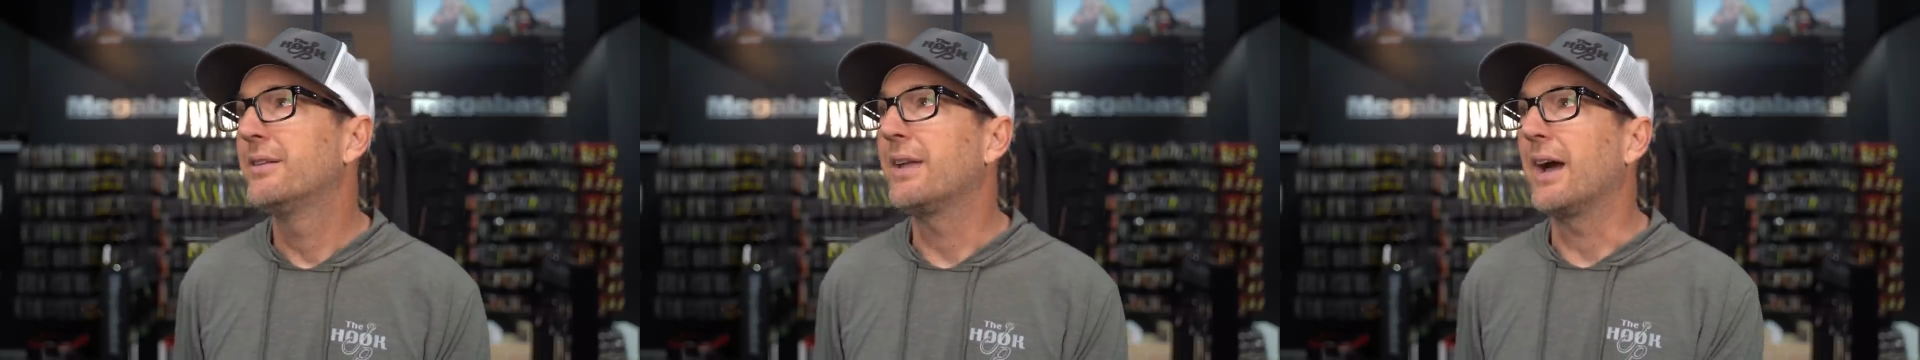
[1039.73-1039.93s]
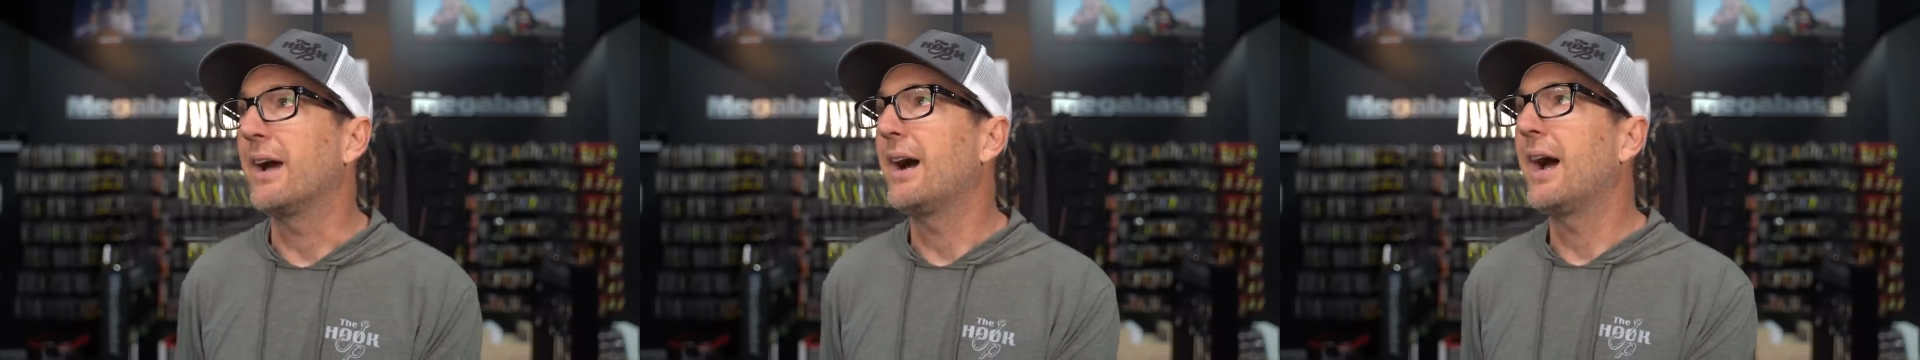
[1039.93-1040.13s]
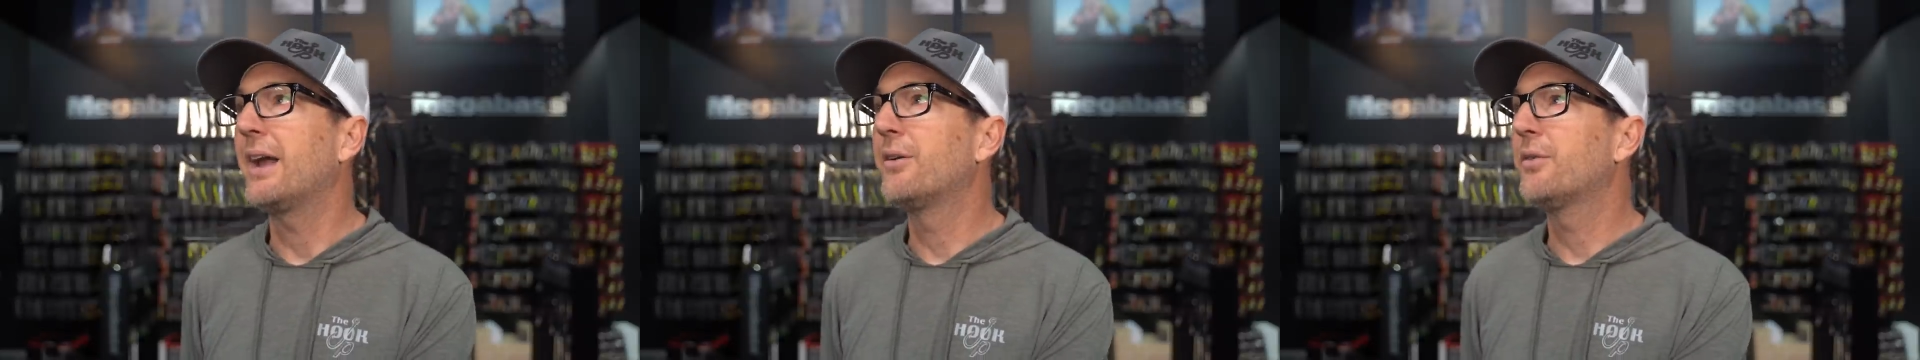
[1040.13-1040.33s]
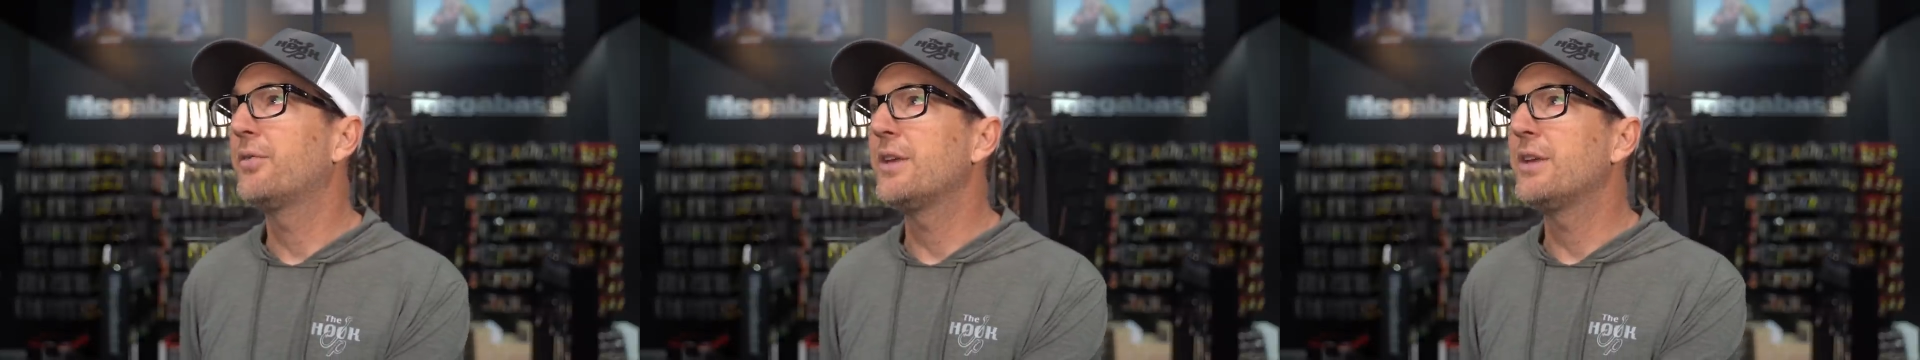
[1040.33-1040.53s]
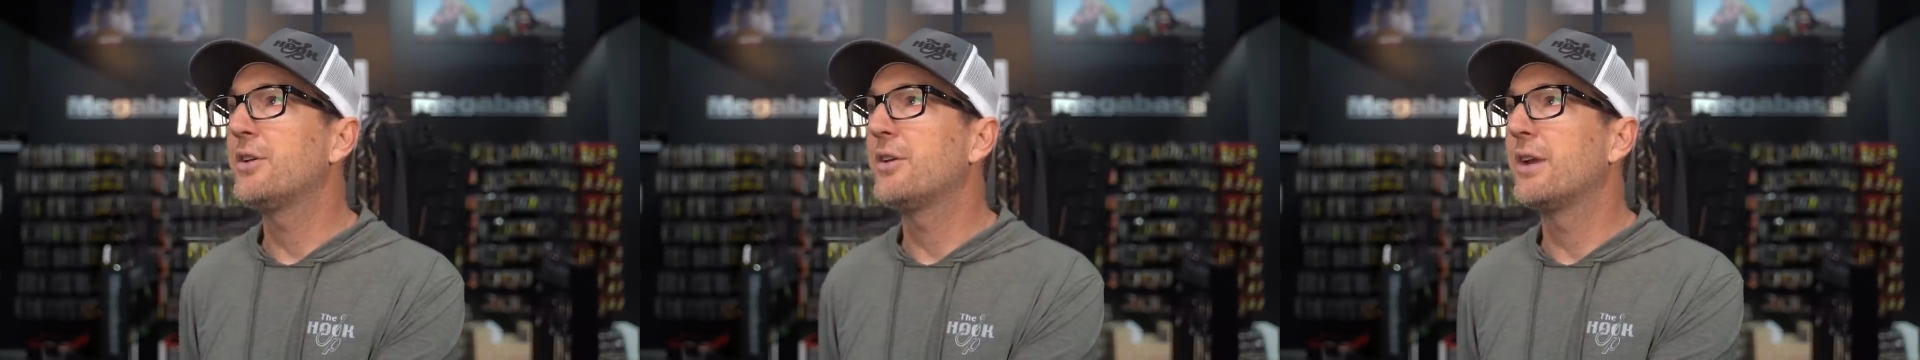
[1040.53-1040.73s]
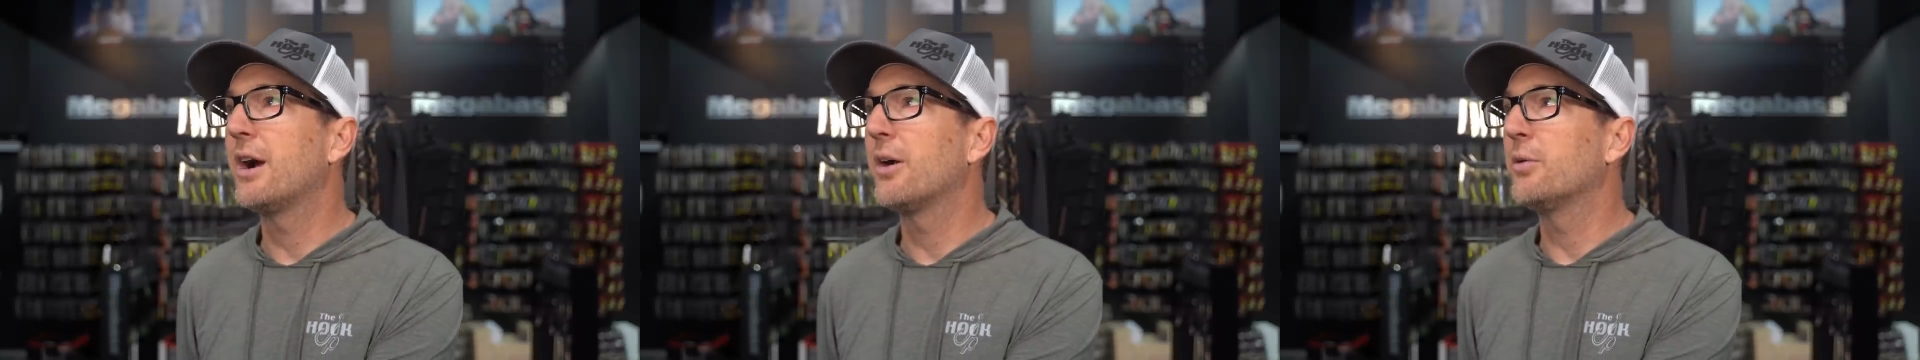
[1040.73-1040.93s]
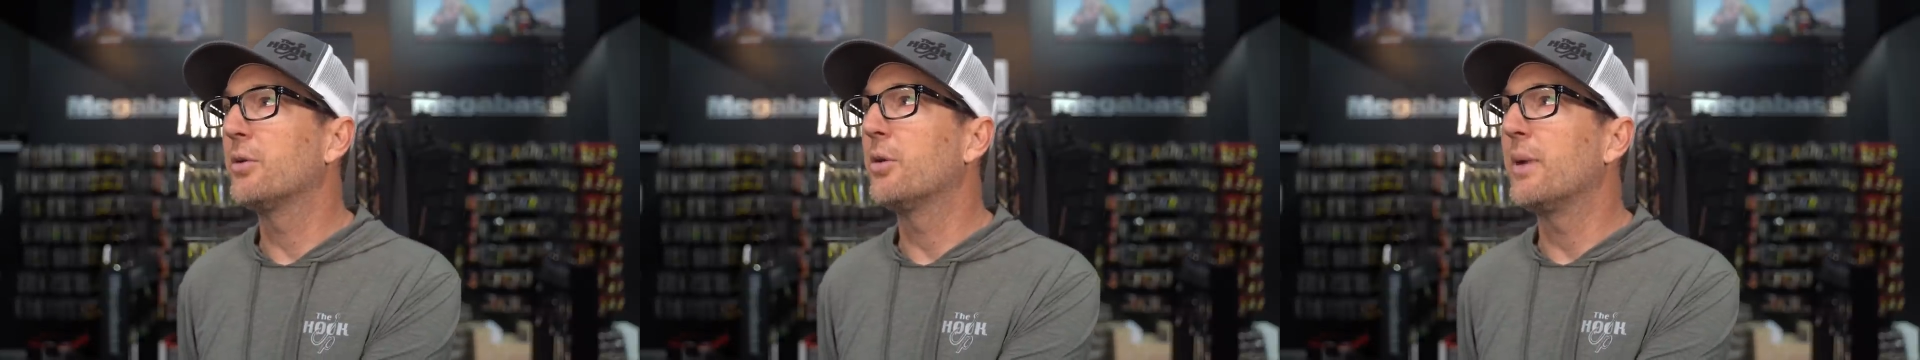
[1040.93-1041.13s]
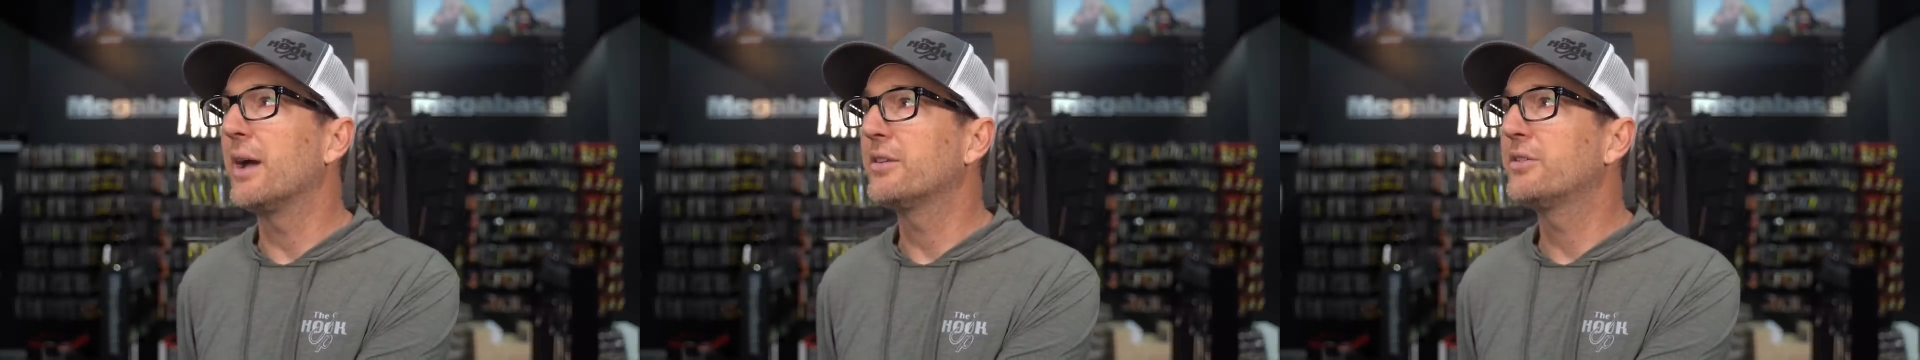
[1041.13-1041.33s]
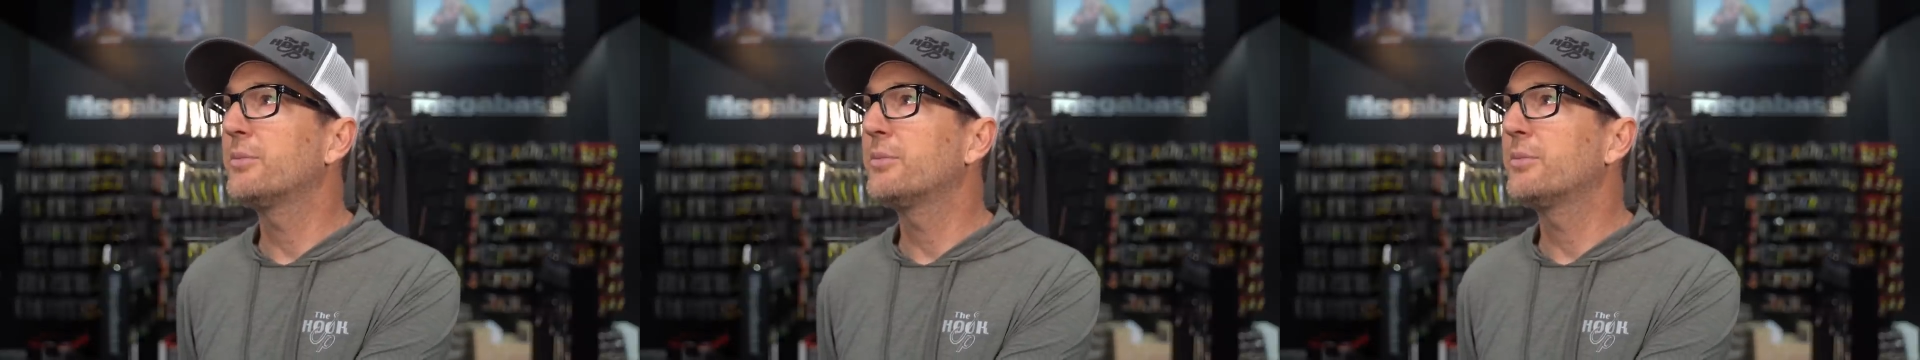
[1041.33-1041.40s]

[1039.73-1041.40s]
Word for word: Yeah, I don't think you could outreel a bass.